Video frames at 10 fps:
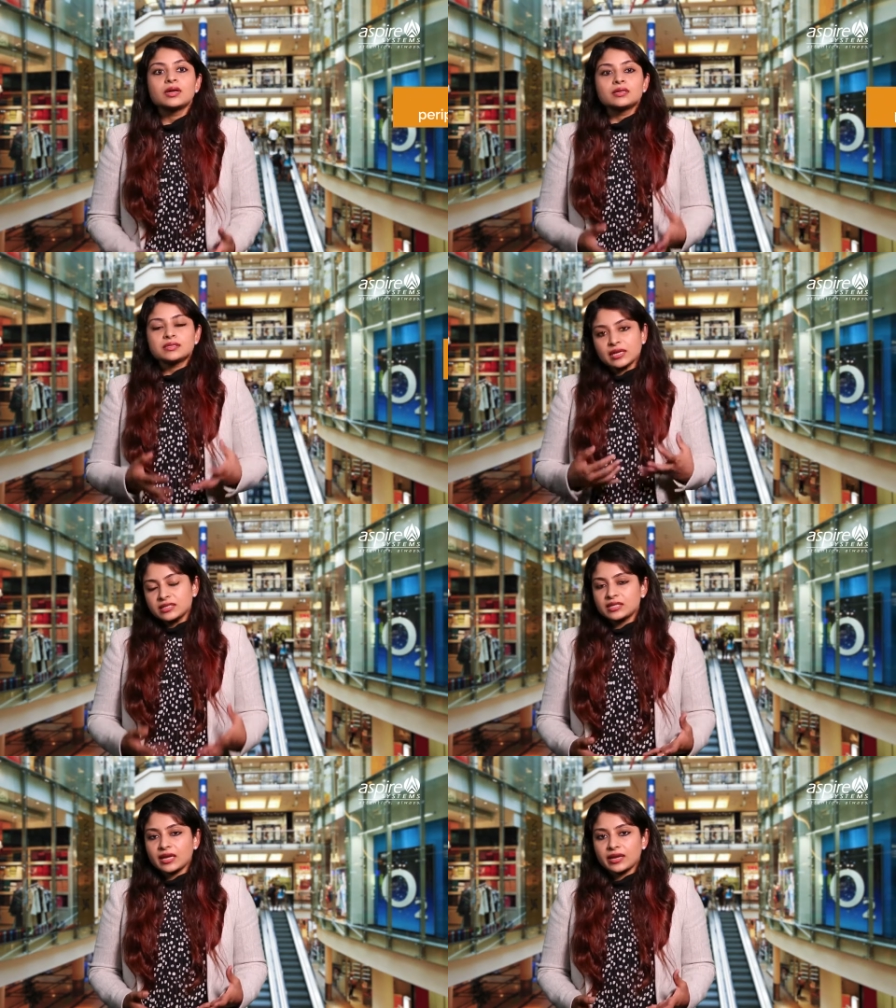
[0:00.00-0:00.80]
Such
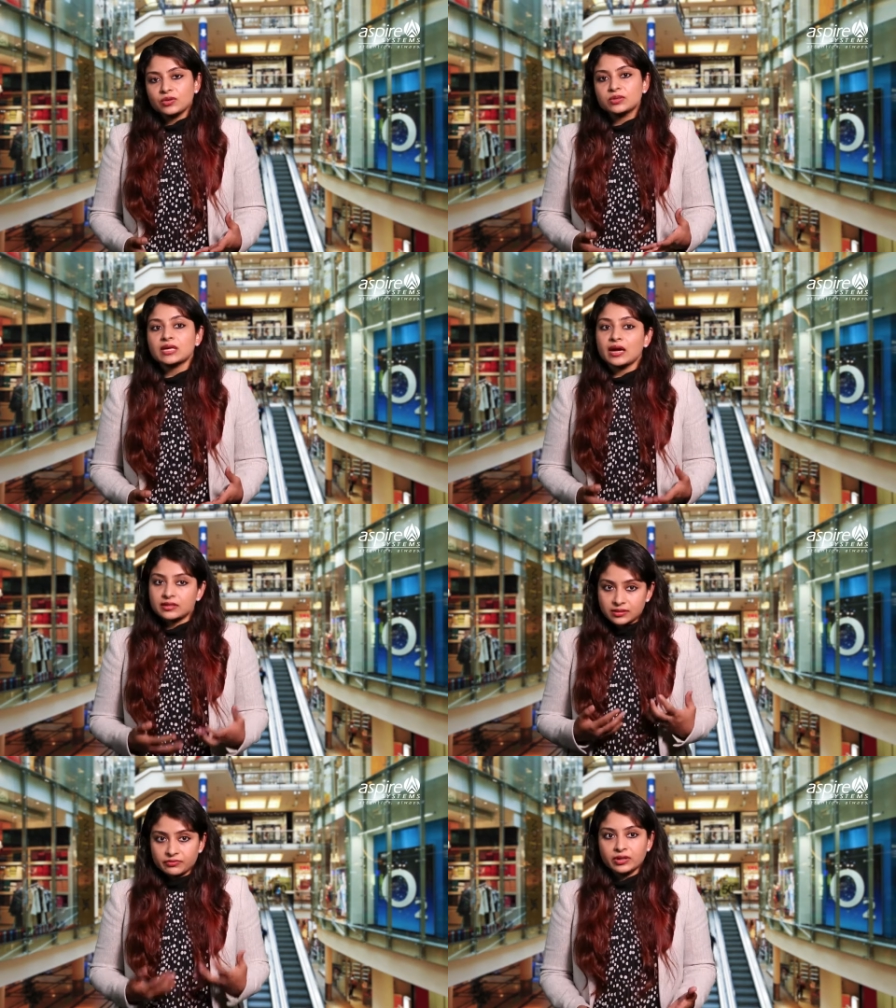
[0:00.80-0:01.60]
scenarios
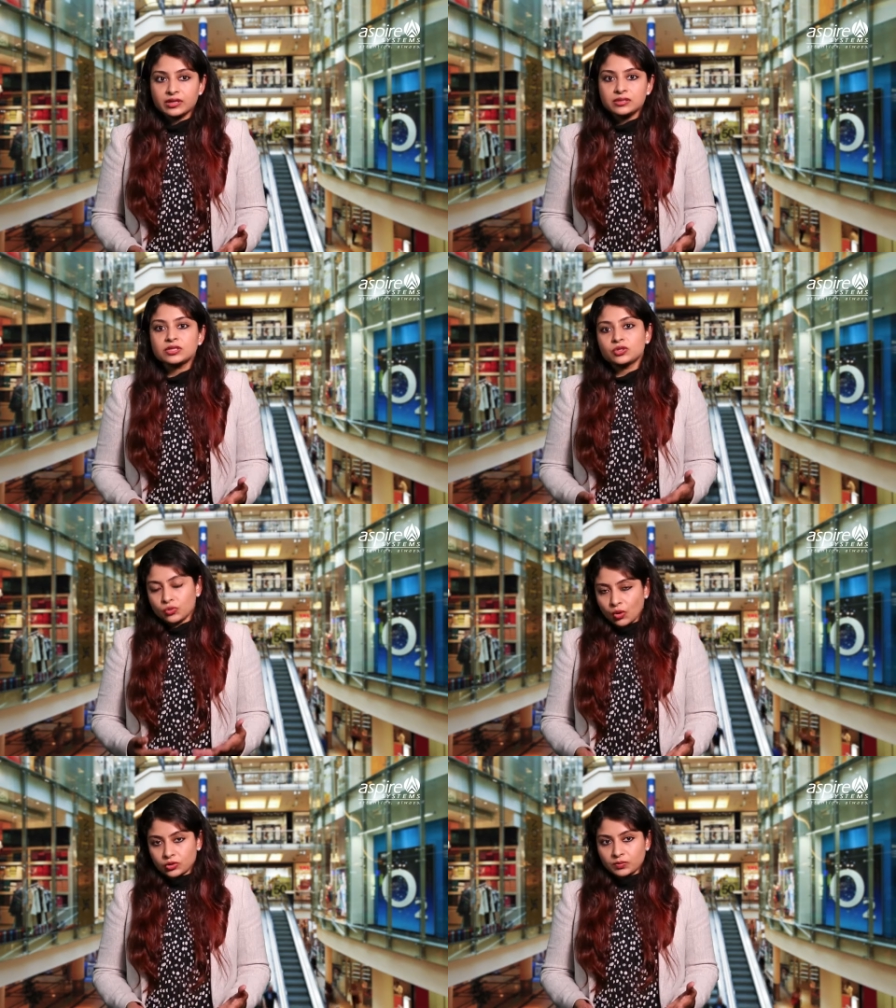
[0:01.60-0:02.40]
are difficult to
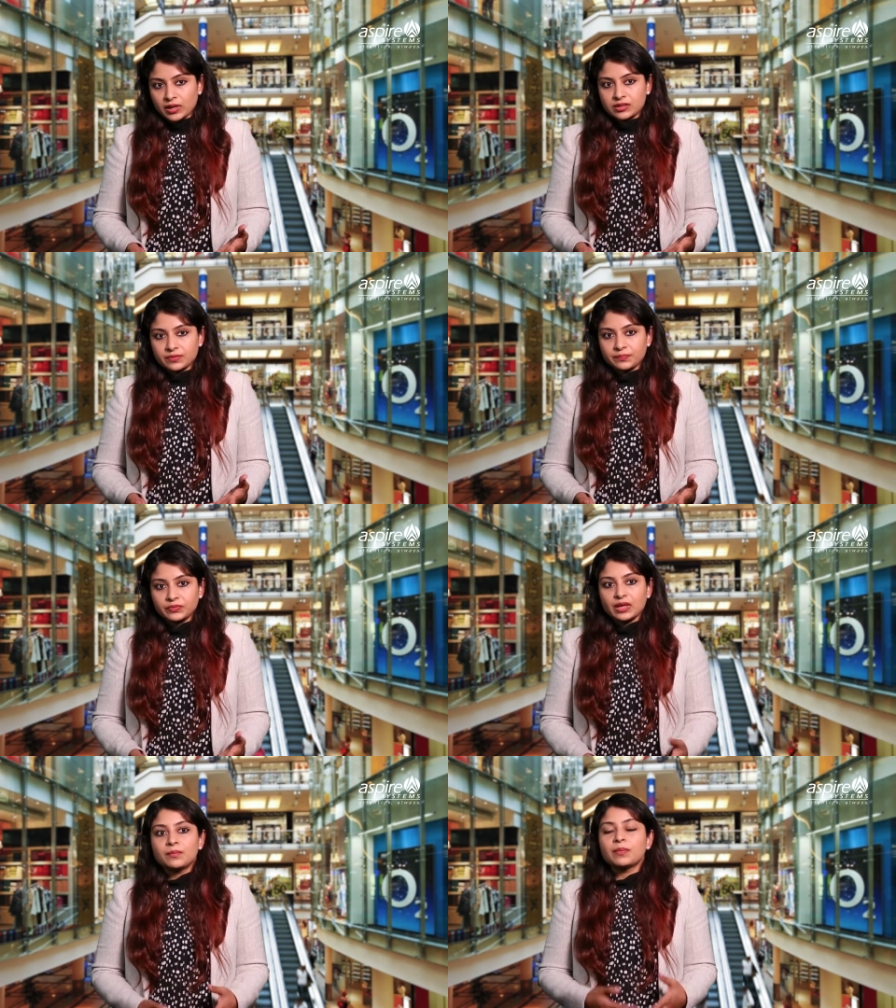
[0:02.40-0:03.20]
automate,
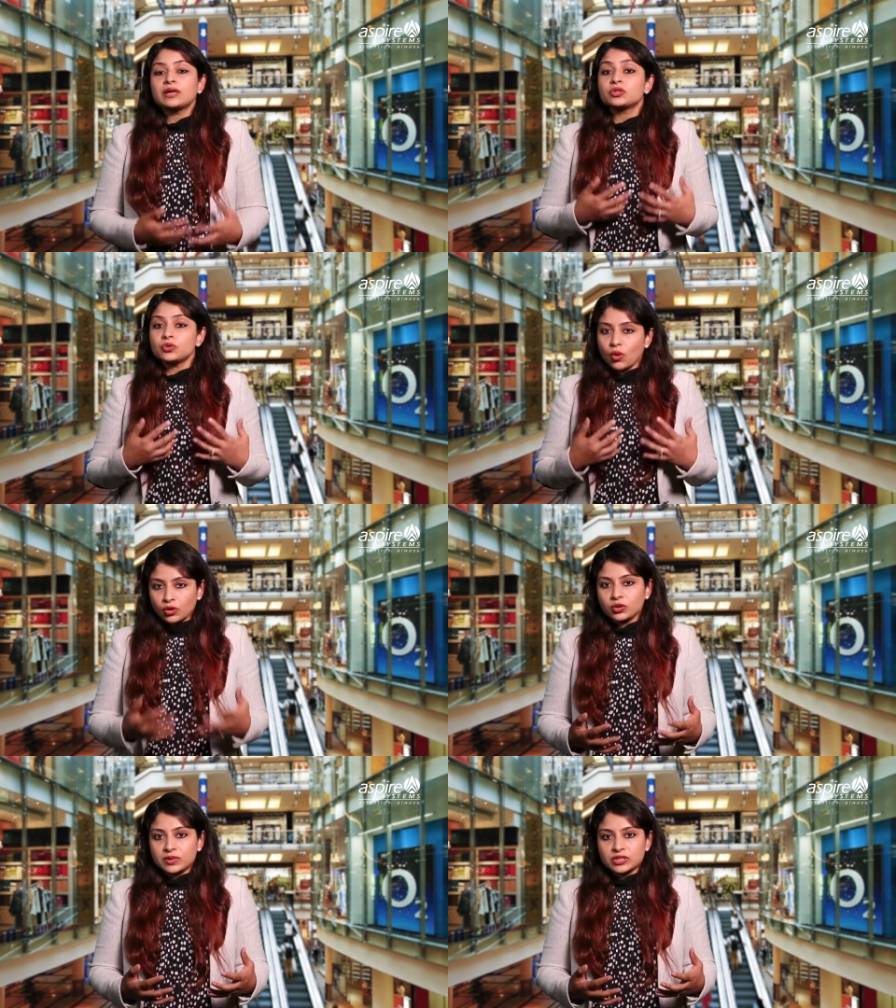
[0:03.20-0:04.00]
but through
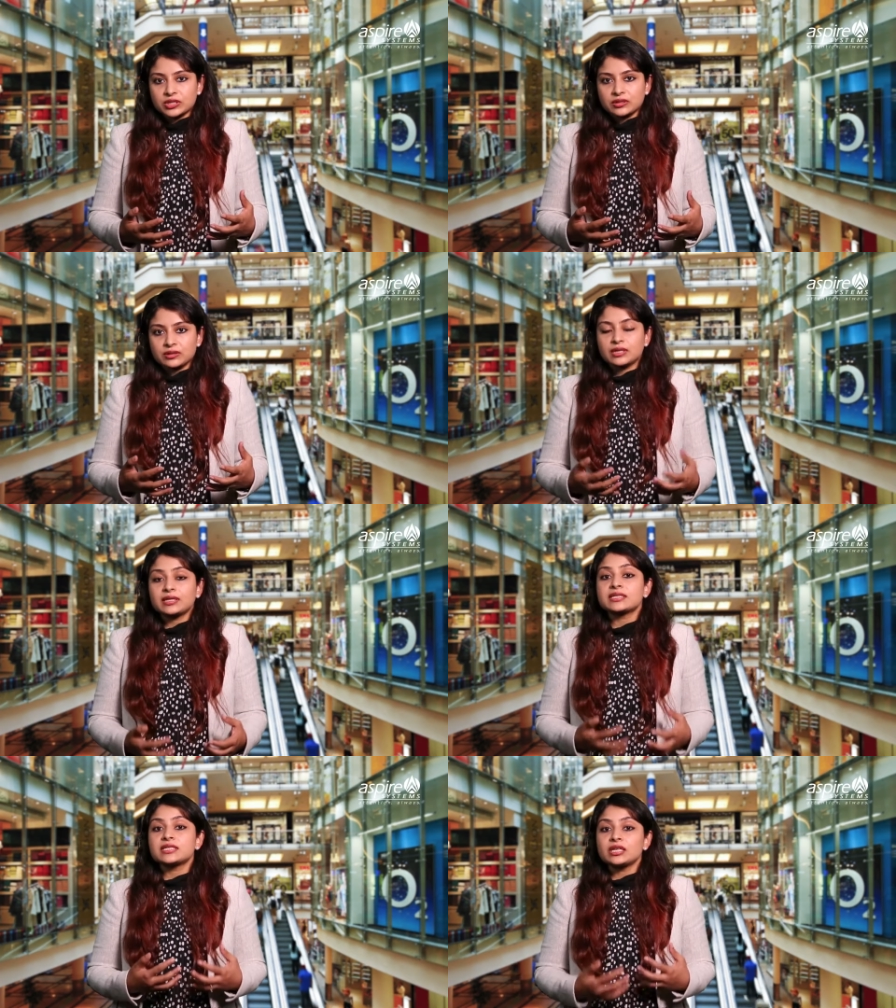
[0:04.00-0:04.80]
automation, the
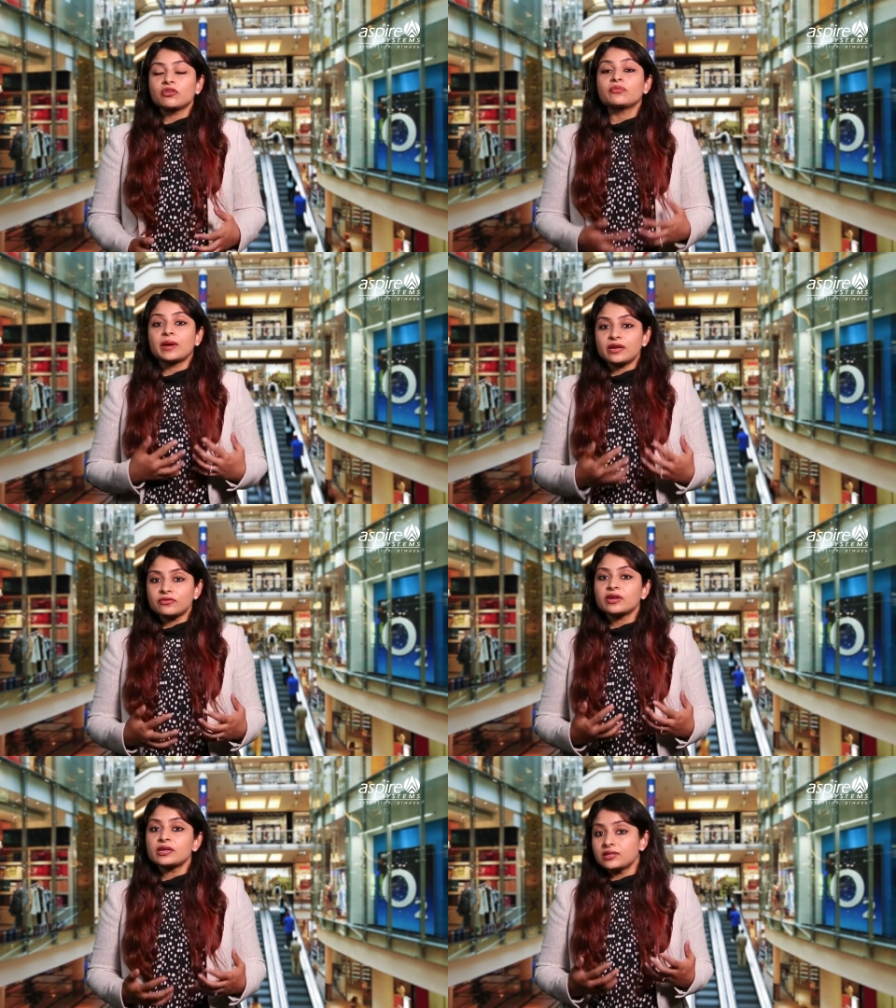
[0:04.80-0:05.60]
testing of
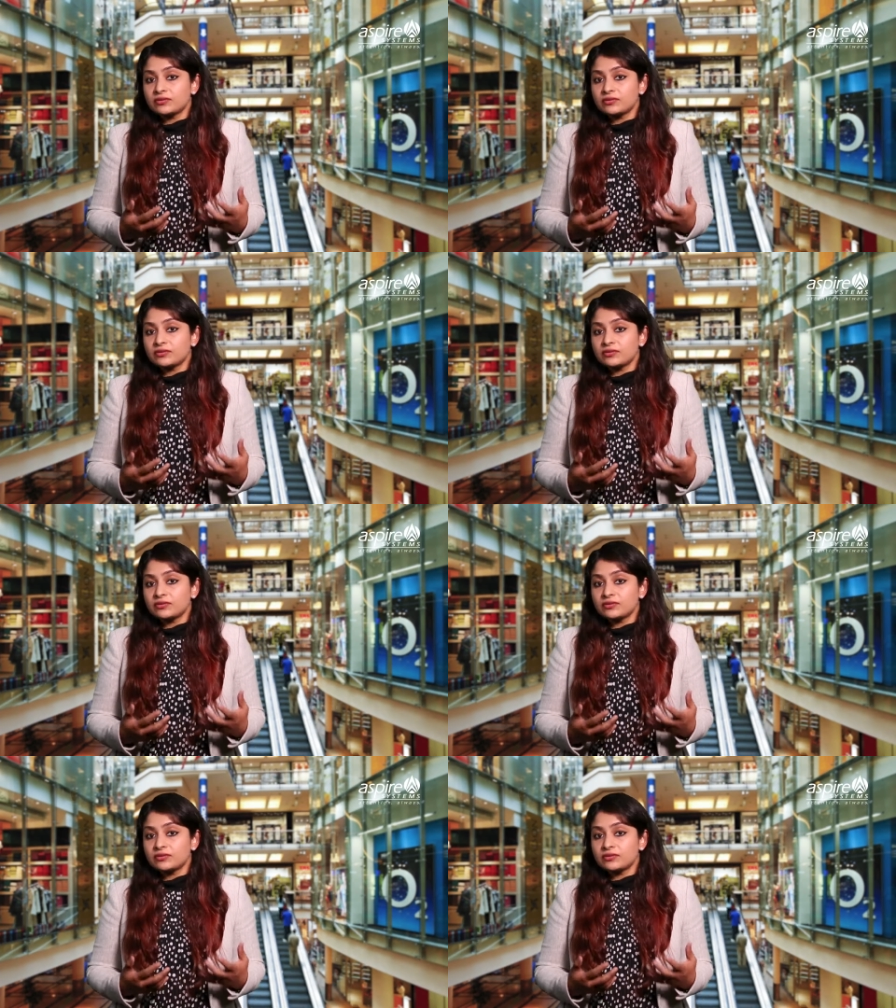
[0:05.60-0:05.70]
peripheral